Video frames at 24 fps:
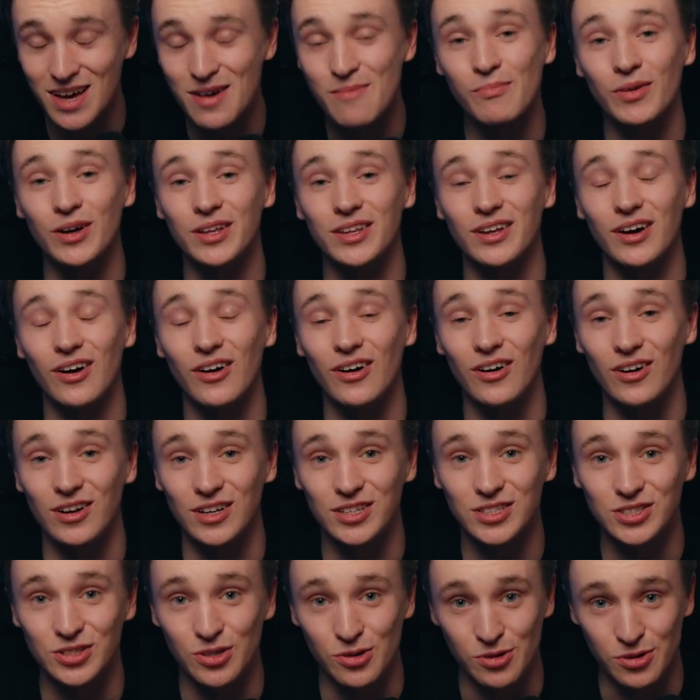but
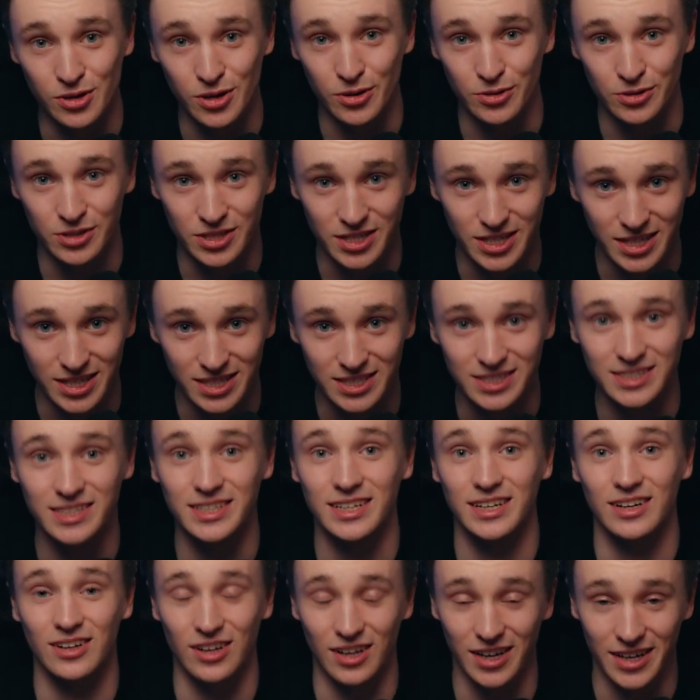also close these
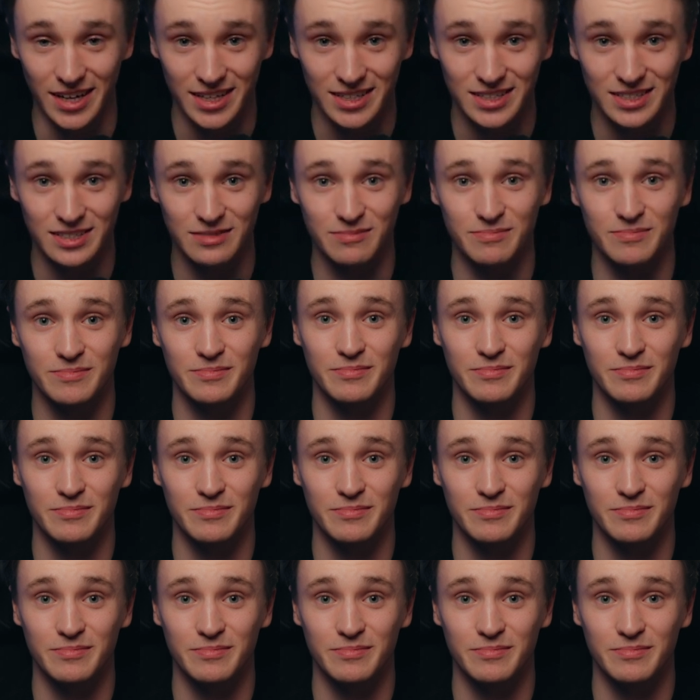clients,